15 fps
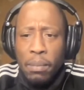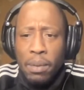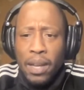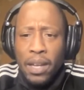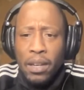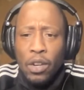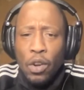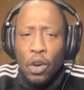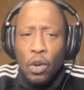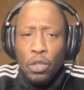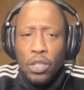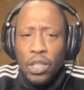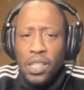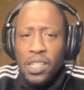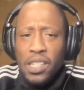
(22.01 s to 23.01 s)
I mean,
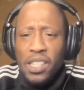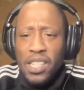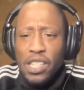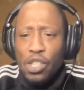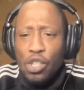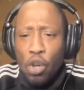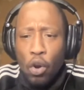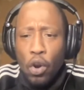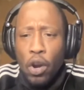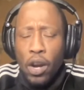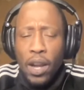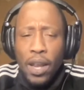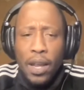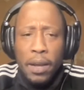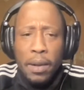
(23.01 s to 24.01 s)
to concede so
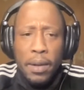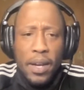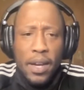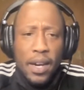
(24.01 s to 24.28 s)
early,